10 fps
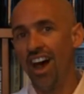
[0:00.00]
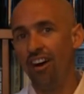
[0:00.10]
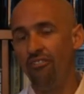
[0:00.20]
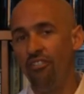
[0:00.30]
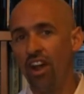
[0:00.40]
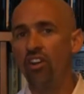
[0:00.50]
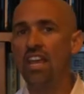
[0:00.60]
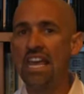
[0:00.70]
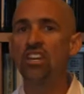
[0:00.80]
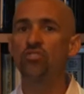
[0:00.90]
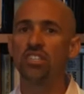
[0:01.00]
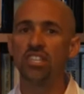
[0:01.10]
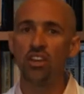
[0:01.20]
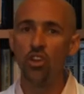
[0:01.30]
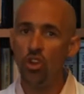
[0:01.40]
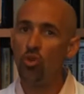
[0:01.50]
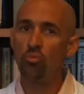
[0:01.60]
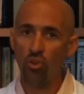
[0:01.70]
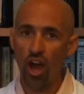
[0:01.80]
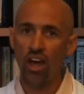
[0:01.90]
a very interesting
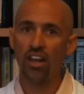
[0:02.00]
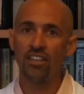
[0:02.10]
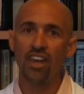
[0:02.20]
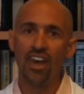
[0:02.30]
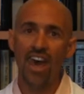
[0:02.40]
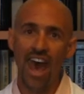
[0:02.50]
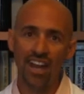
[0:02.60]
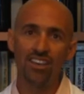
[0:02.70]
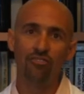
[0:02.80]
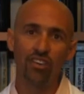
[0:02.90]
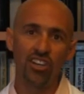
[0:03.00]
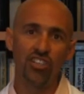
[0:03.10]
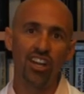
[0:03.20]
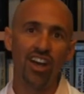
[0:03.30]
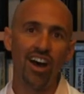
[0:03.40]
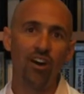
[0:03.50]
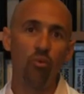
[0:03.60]
new product at convention.